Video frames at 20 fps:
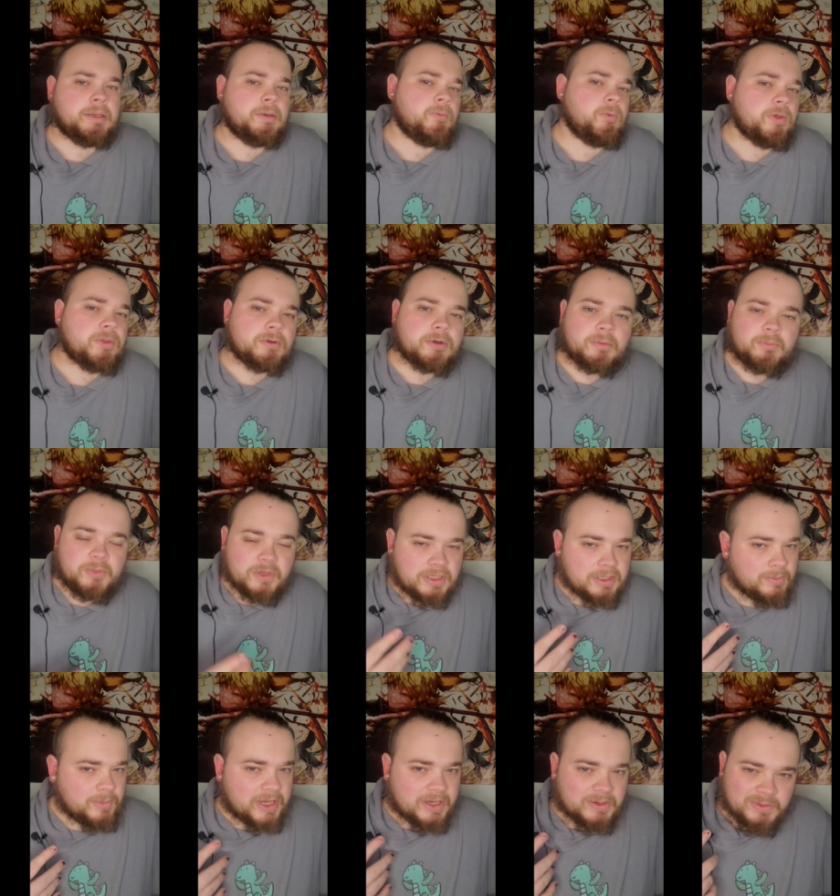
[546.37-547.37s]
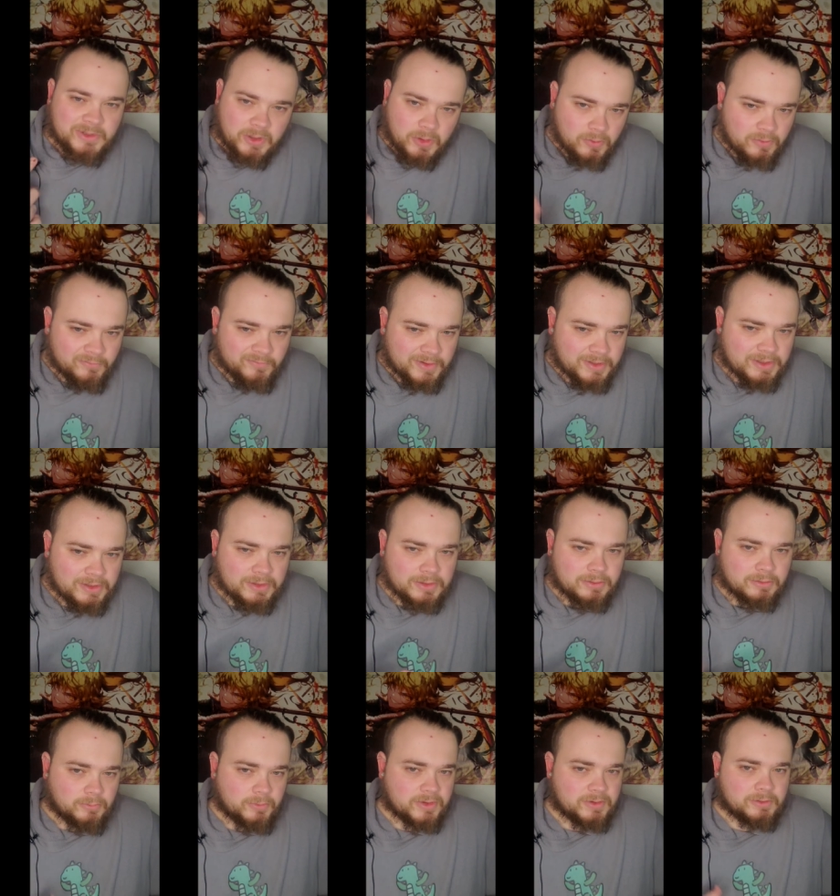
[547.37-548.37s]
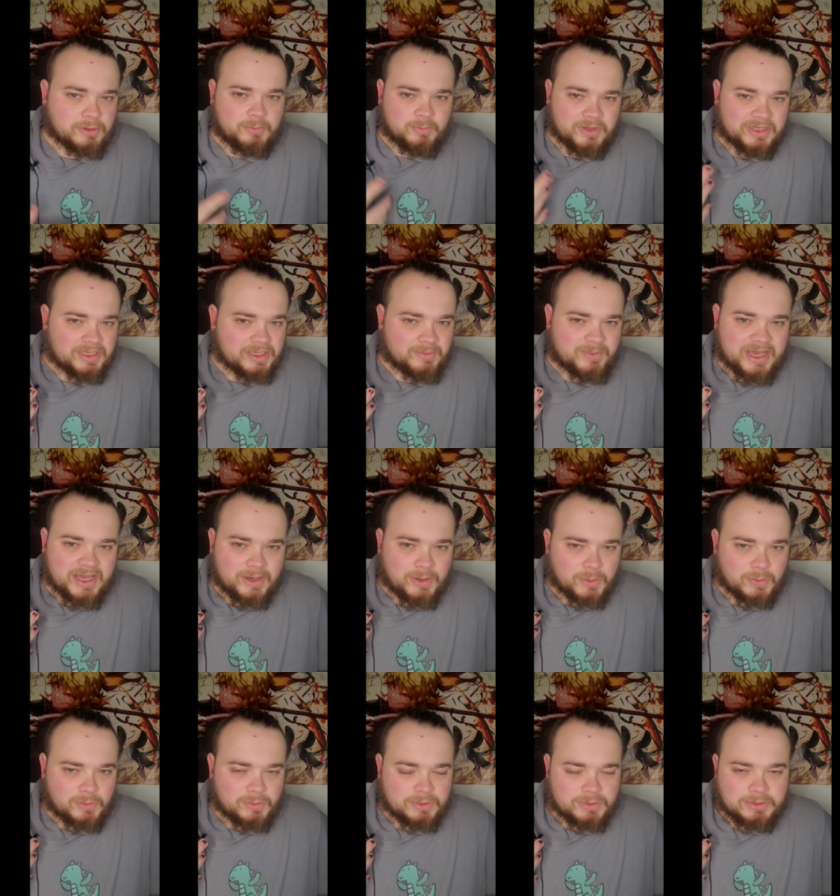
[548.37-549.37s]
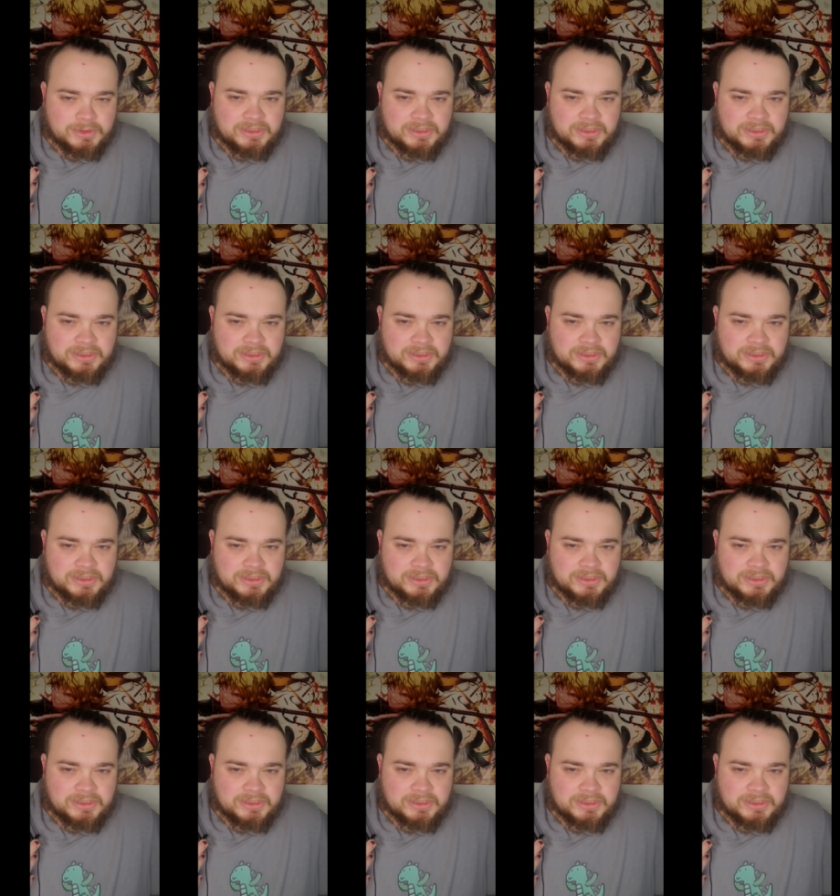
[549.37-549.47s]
whether it be about COVID or whether it be about,